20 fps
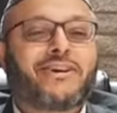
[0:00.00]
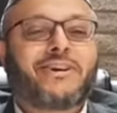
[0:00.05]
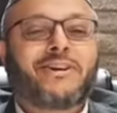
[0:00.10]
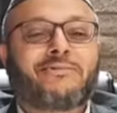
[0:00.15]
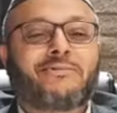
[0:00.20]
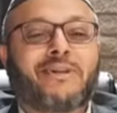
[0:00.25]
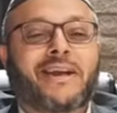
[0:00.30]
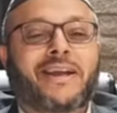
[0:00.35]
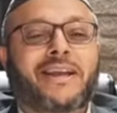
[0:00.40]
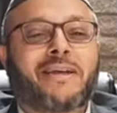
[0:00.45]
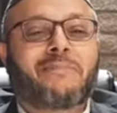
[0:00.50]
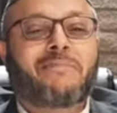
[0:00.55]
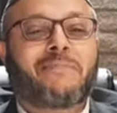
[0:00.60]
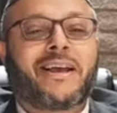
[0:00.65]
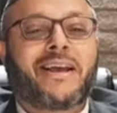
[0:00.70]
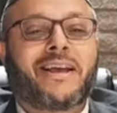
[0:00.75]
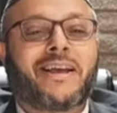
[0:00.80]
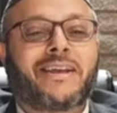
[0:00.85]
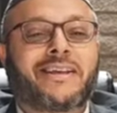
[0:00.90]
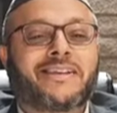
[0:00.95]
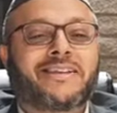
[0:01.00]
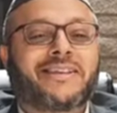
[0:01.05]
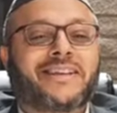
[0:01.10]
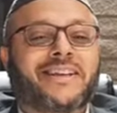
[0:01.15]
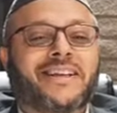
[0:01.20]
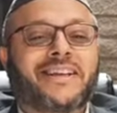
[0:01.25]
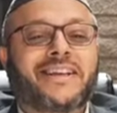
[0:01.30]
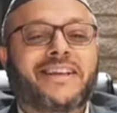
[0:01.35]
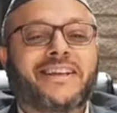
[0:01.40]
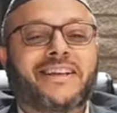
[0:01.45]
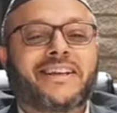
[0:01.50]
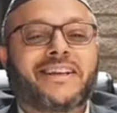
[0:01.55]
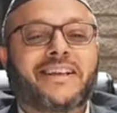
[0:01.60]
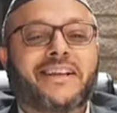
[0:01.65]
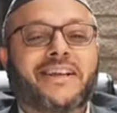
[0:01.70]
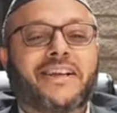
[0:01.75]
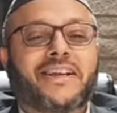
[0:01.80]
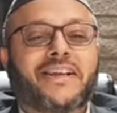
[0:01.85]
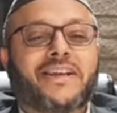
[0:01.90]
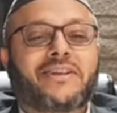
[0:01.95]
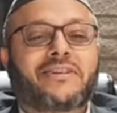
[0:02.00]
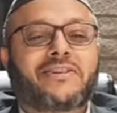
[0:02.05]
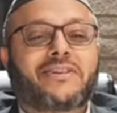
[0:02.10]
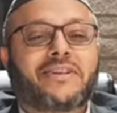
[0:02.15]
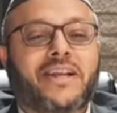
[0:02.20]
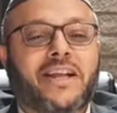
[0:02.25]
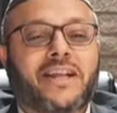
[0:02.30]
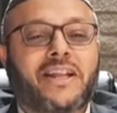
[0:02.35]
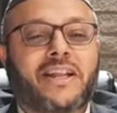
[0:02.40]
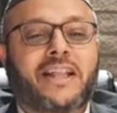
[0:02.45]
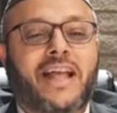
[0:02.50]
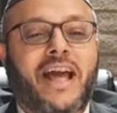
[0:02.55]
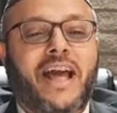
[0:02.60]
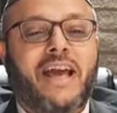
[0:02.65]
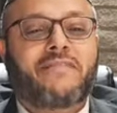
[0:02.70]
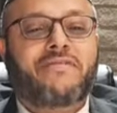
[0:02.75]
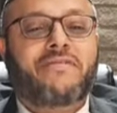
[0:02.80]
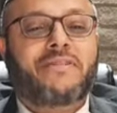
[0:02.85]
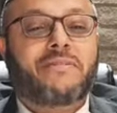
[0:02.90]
recommend. You should get a life.